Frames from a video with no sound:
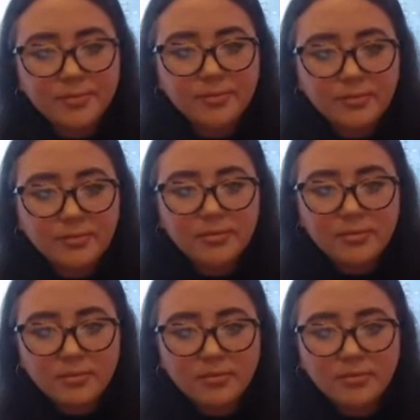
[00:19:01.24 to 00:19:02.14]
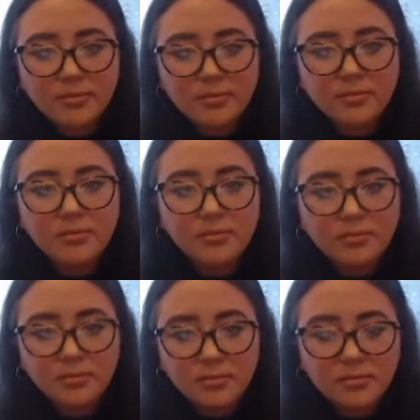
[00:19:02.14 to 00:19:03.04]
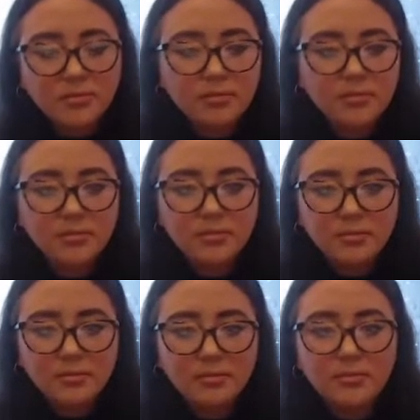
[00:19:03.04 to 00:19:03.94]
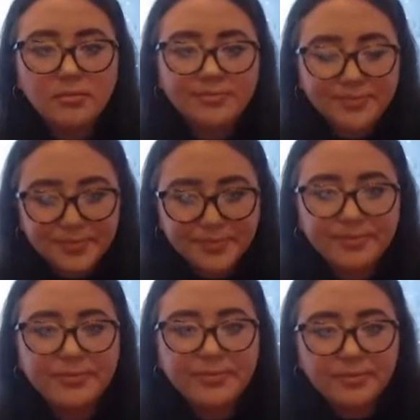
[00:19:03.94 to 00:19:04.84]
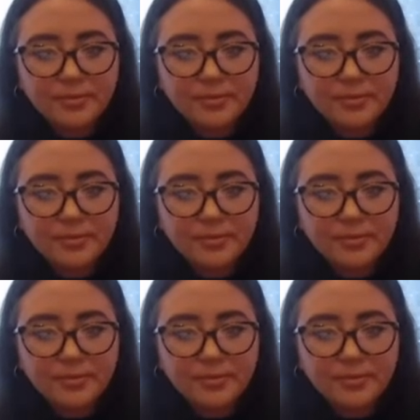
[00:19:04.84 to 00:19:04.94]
(silent)